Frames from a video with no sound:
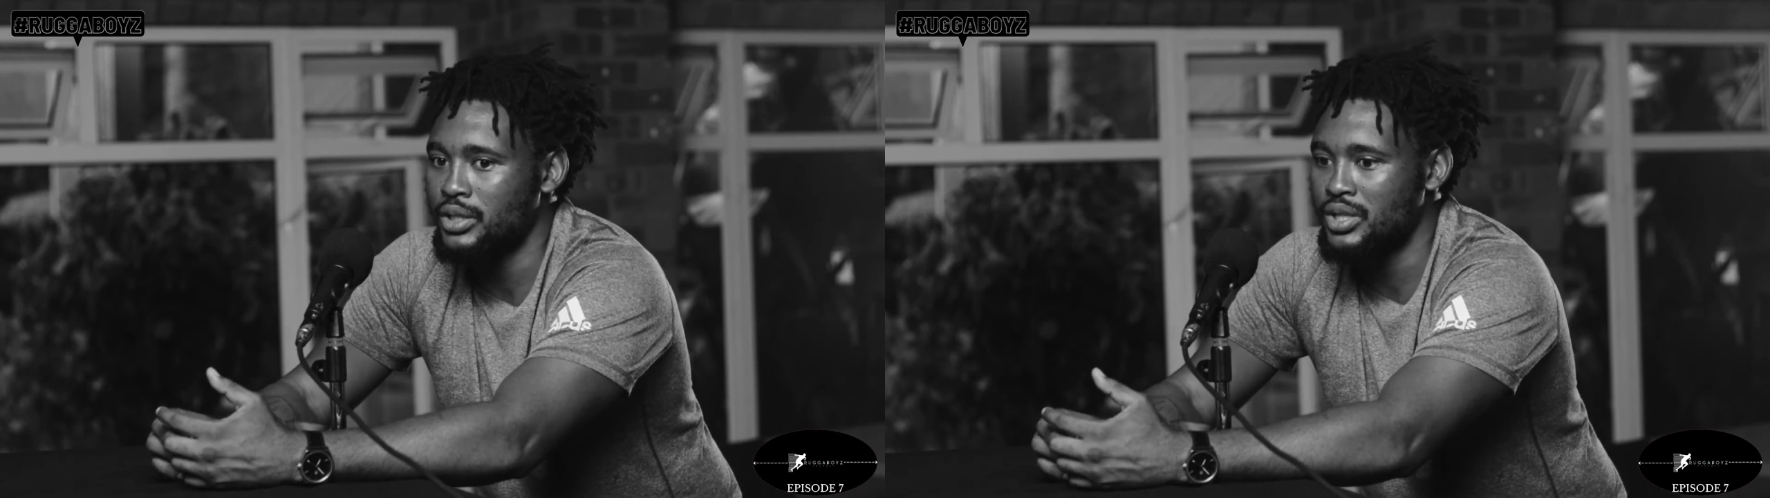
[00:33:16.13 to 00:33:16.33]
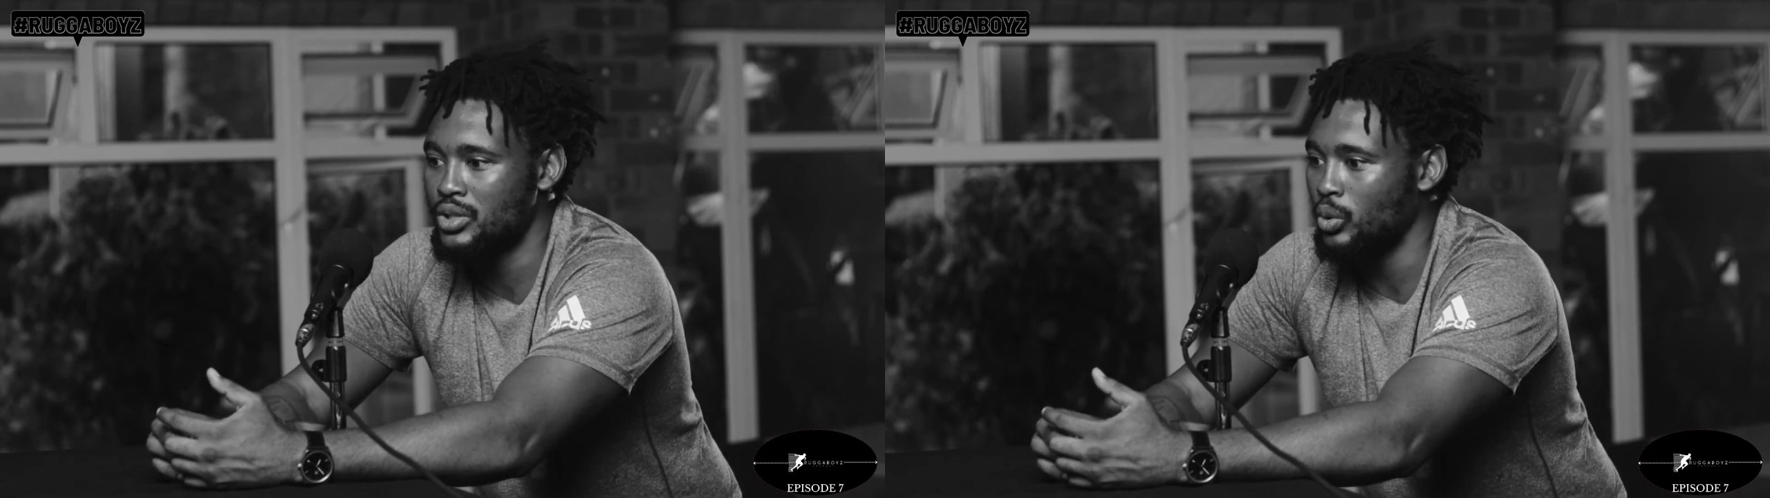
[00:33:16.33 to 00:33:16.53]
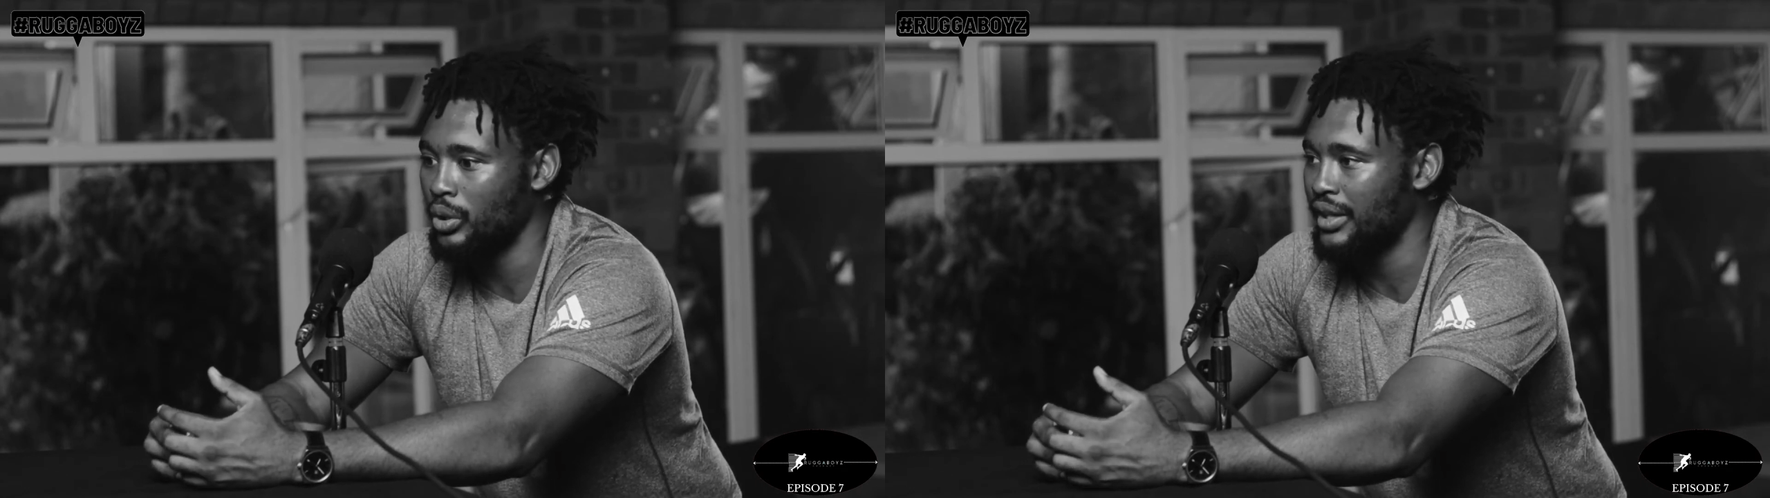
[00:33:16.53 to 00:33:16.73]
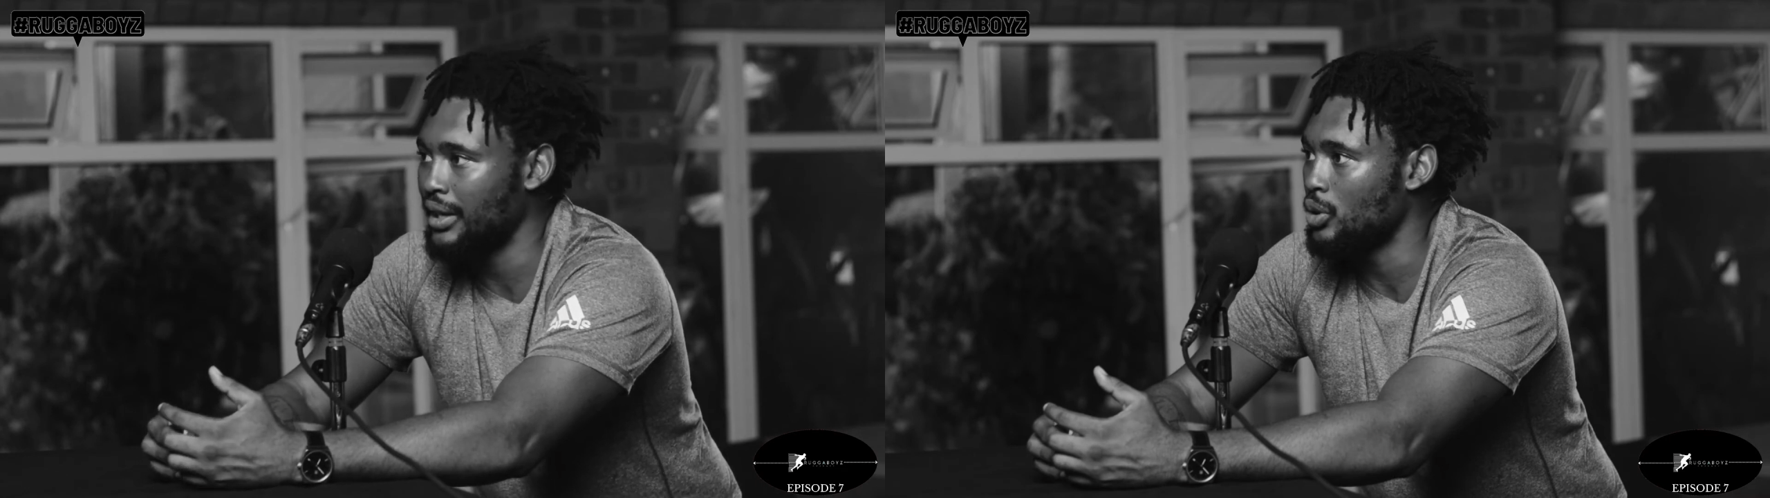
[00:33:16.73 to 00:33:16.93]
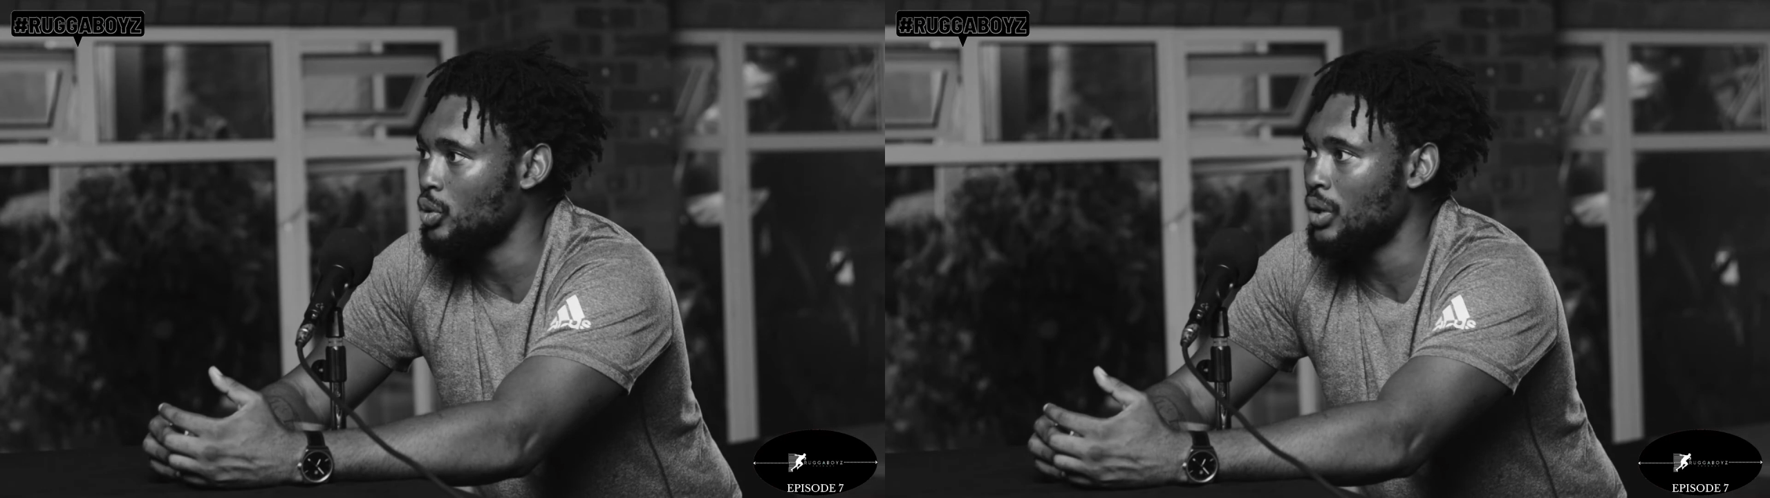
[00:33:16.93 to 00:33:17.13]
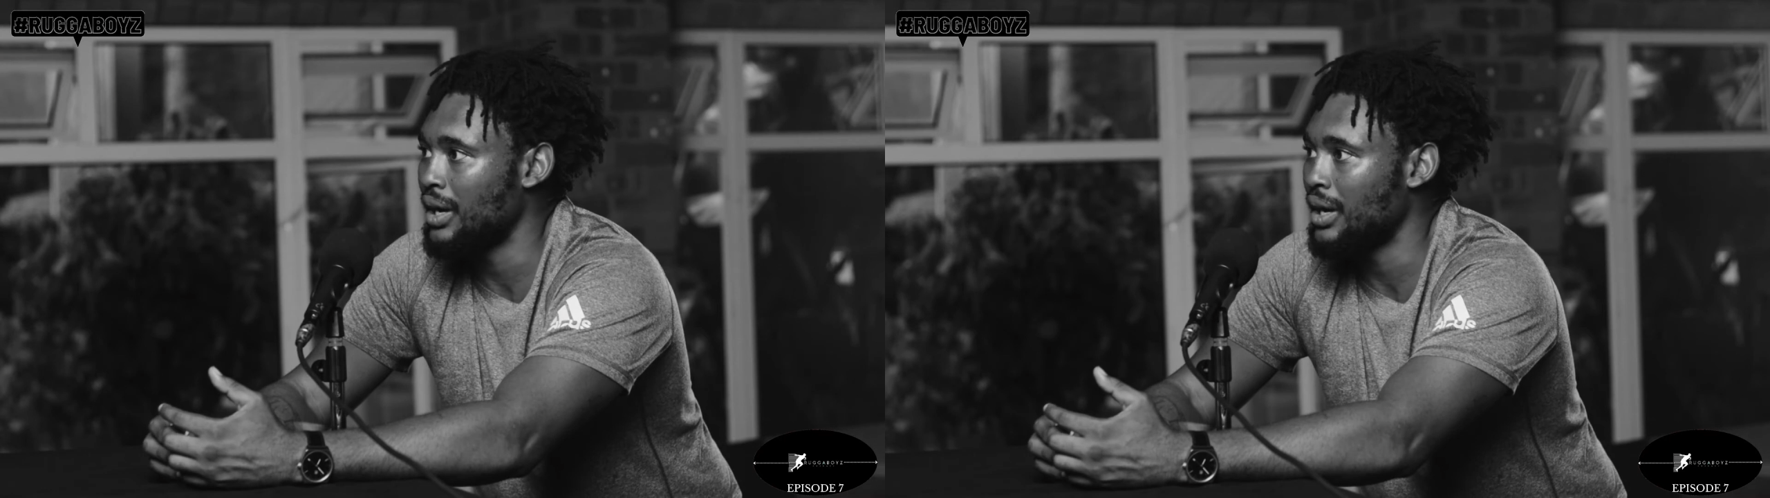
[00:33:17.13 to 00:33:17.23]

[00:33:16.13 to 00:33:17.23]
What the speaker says: This is all that I know.